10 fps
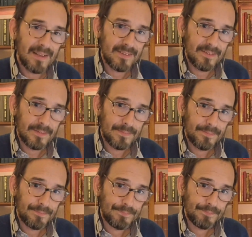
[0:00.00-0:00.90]

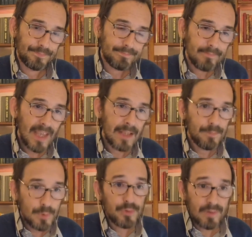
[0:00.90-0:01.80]

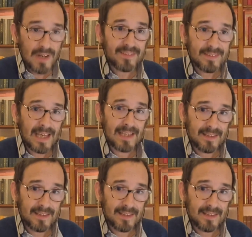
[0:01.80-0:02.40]
And Bruce Grayson